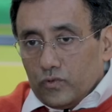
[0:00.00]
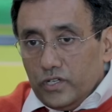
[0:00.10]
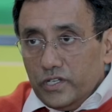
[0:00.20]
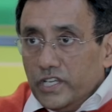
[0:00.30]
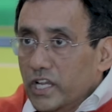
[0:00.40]

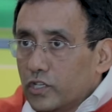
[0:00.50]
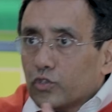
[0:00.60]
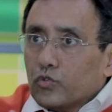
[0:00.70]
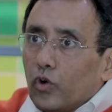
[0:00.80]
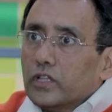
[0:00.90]
read
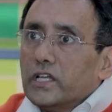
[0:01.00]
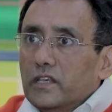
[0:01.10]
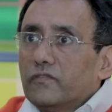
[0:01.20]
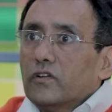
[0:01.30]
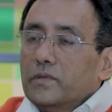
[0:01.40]
through all that
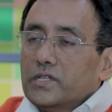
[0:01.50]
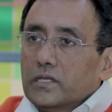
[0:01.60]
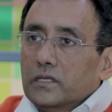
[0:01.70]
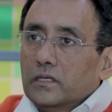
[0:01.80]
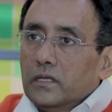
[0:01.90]

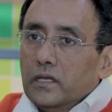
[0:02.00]
information